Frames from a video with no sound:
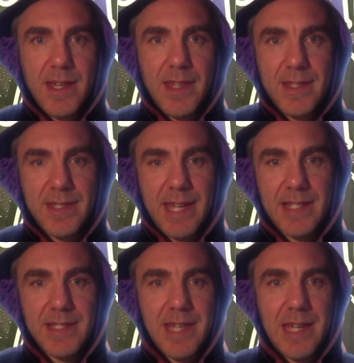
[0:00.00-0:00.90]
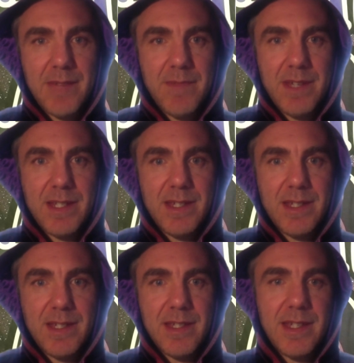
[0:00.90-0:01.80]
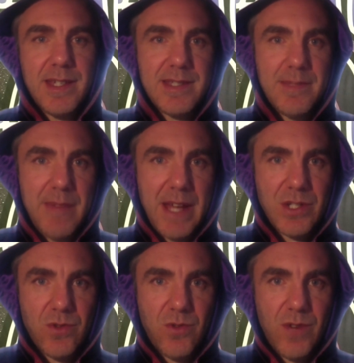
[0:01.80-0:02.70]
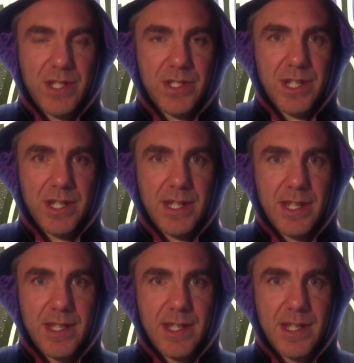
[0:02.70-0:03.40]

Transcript: The second segment is the magical question.